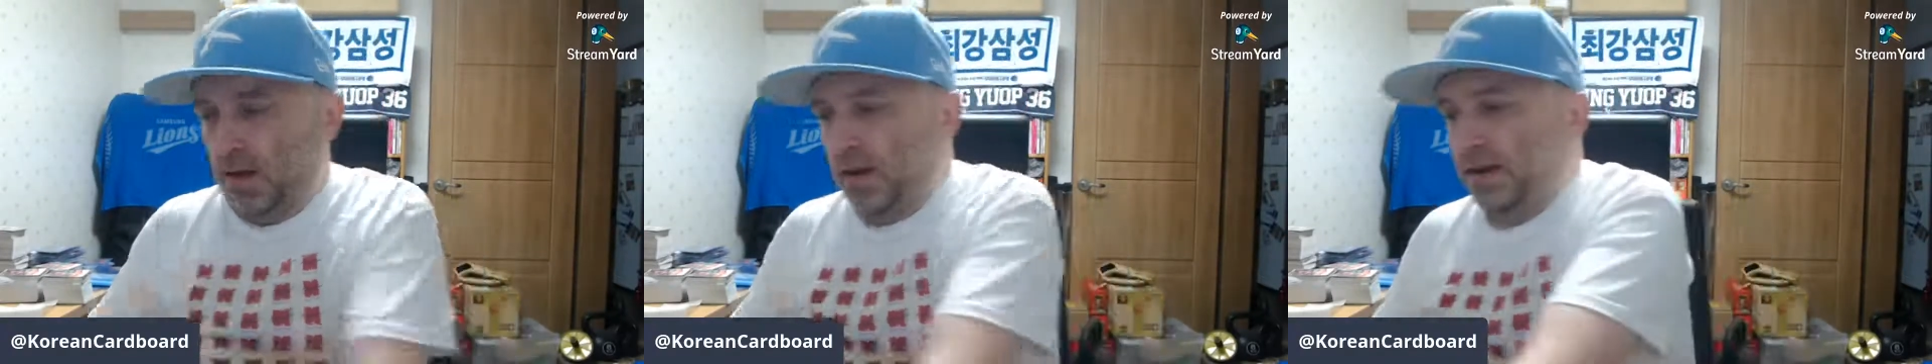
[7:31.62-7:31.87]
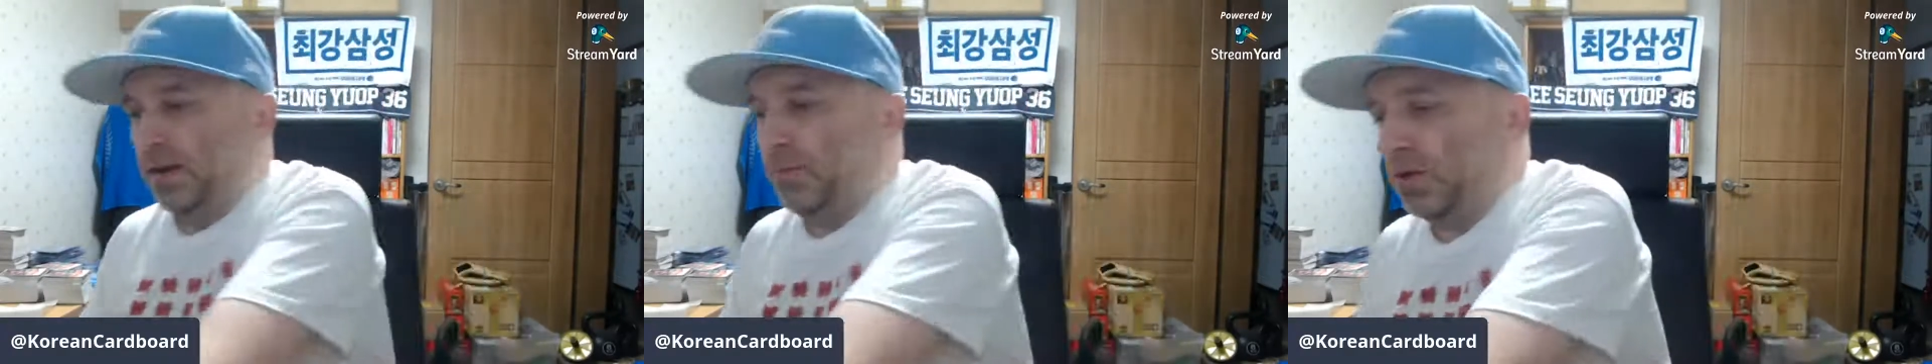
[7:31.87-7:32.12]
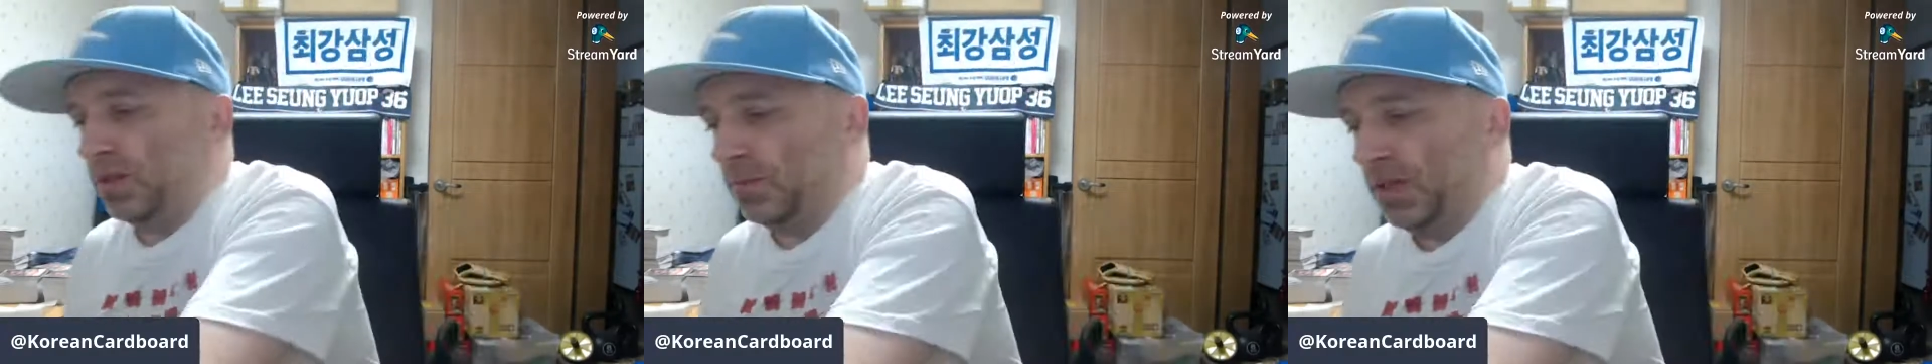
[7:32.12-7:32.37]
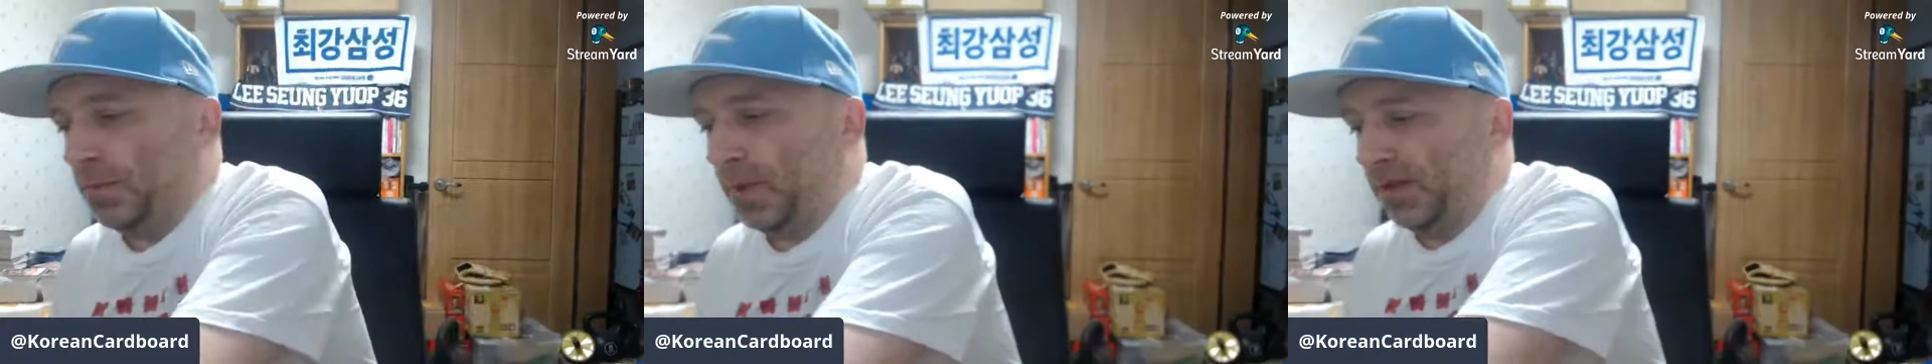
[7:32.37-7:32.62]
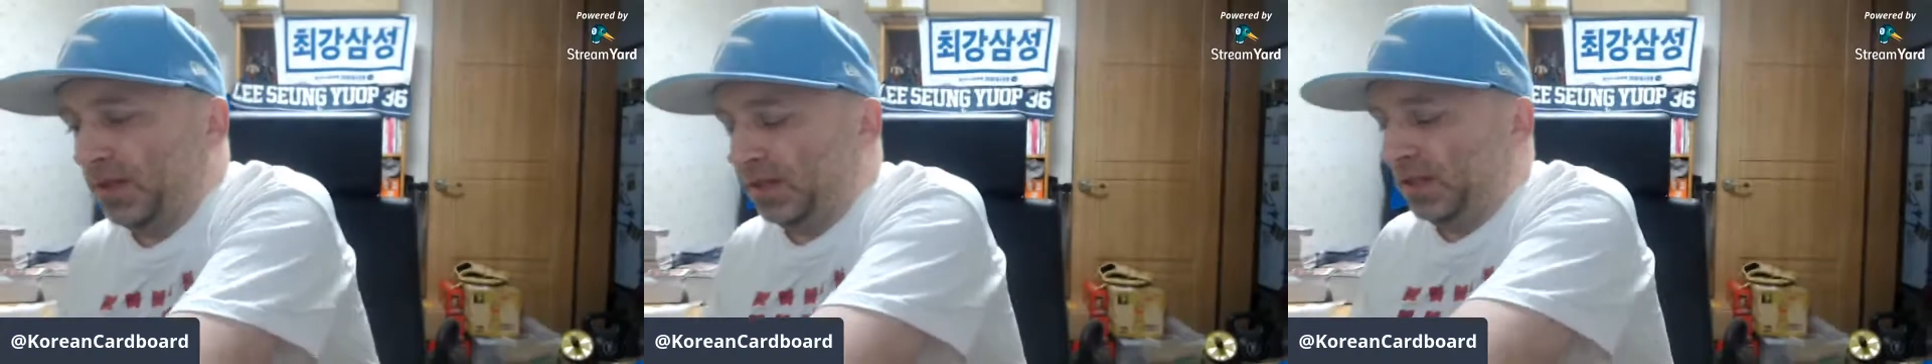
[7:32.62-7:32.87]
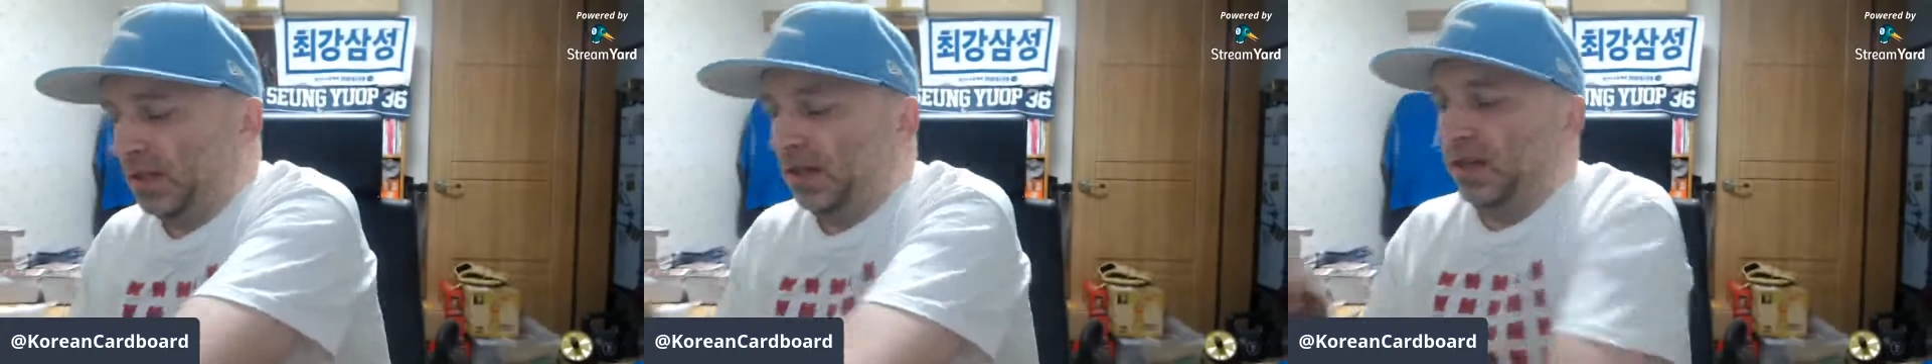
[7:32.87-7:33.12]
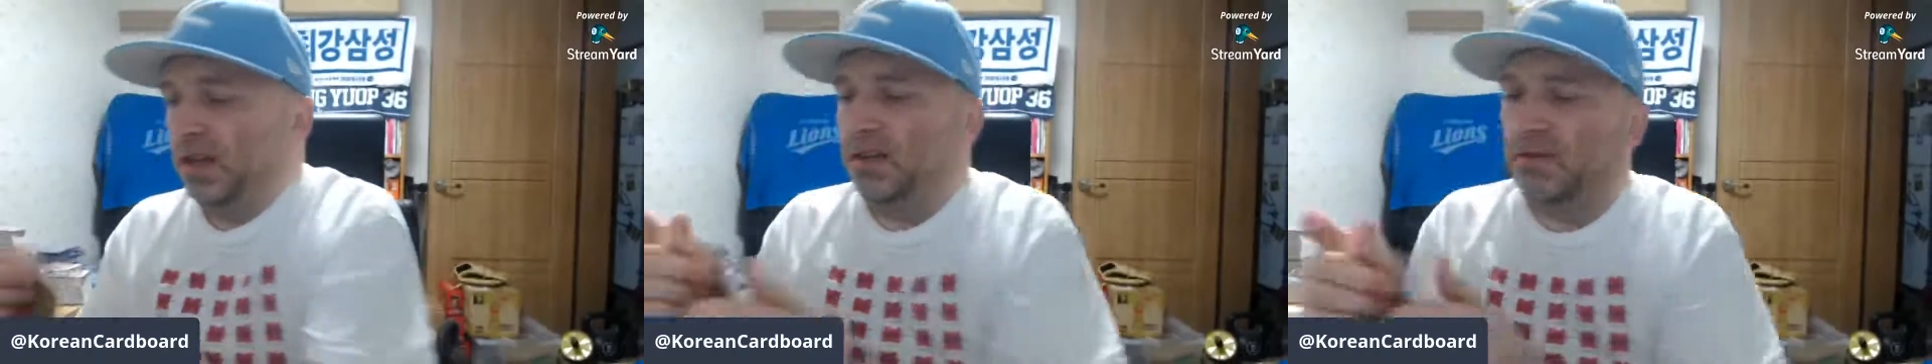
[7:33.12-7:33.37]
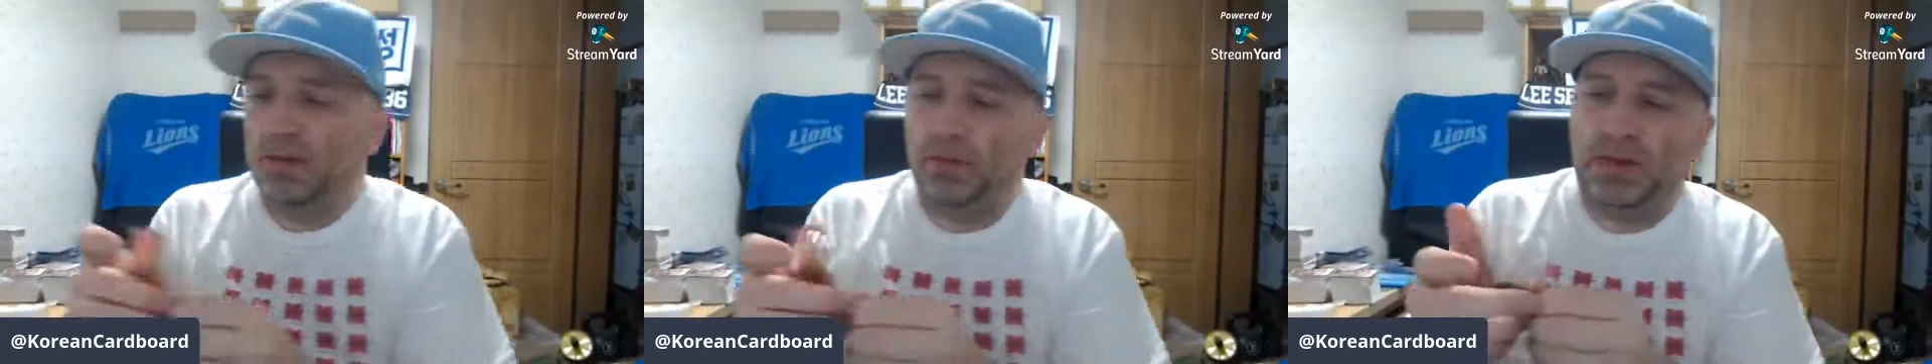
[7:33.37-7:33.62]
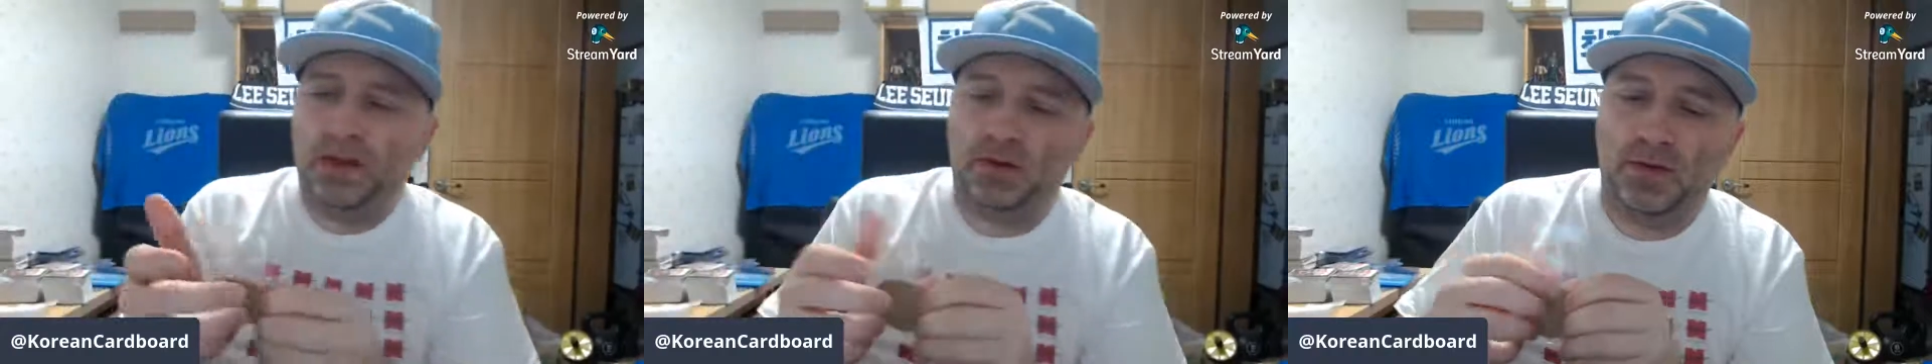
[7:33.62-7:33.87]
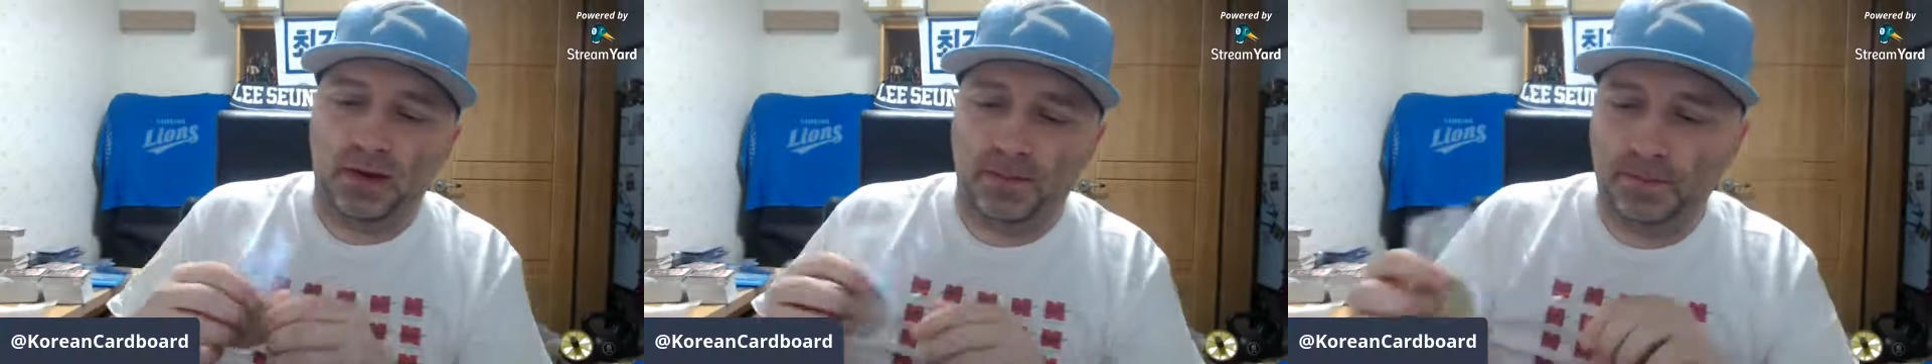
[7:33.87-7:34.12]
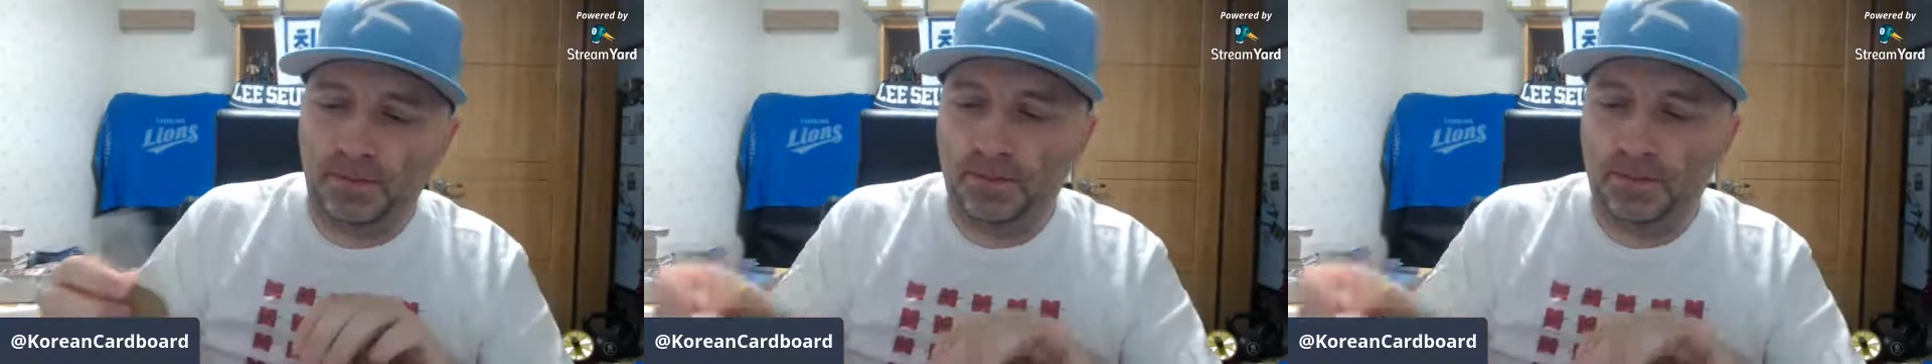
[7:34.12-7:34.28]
He did put some tape on these sleeves, but that's fine.